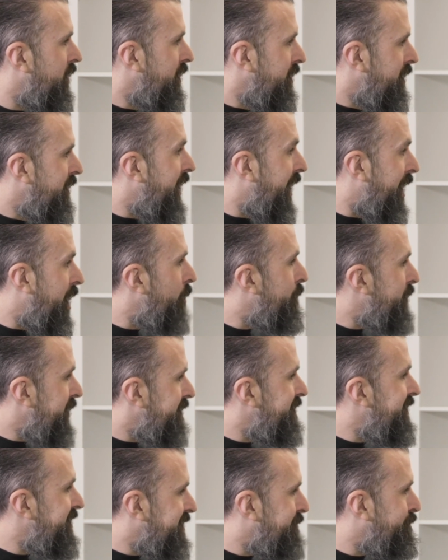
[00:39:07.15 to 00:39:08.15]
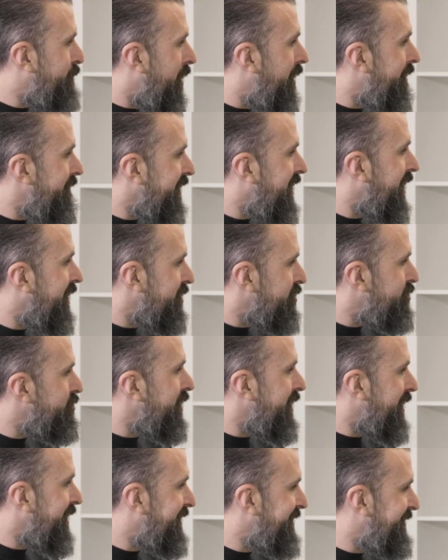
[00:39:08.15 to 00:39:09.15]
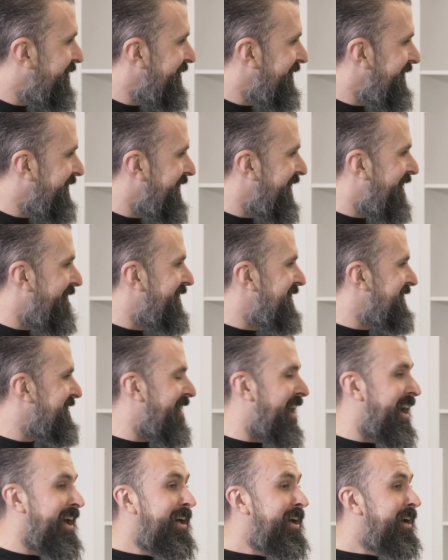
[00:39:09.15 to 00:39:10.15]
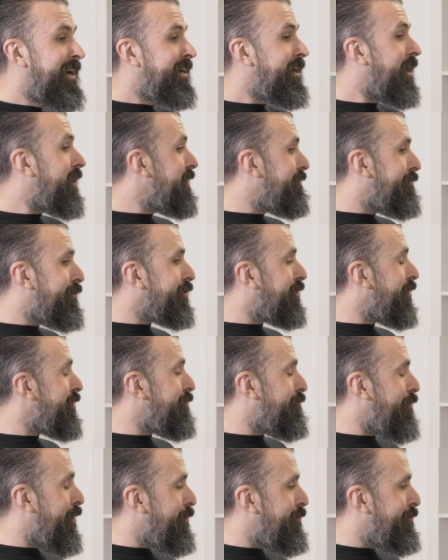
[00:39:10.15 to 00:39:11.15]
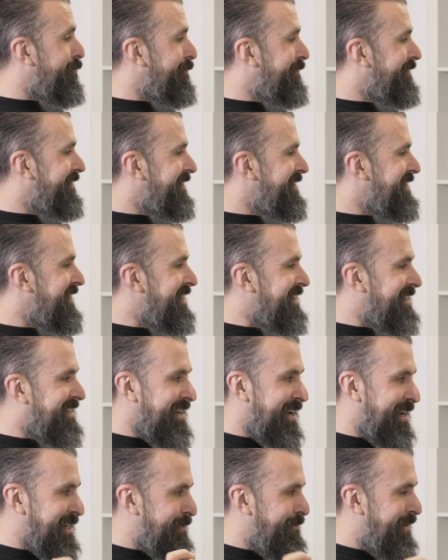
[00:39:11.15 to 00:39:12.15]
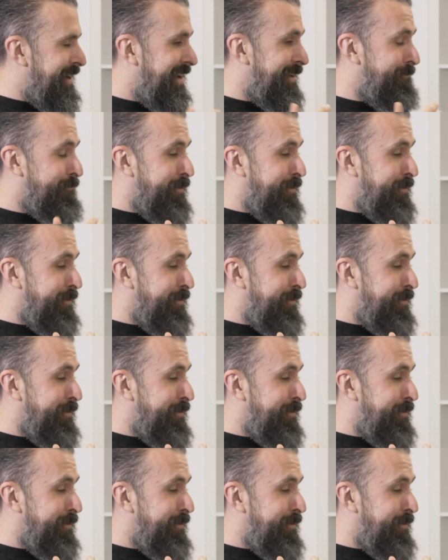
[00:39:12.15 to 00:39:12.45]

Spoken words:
and I'll be in this part of the country, and I can do, no, you've not got the role, so you start to make,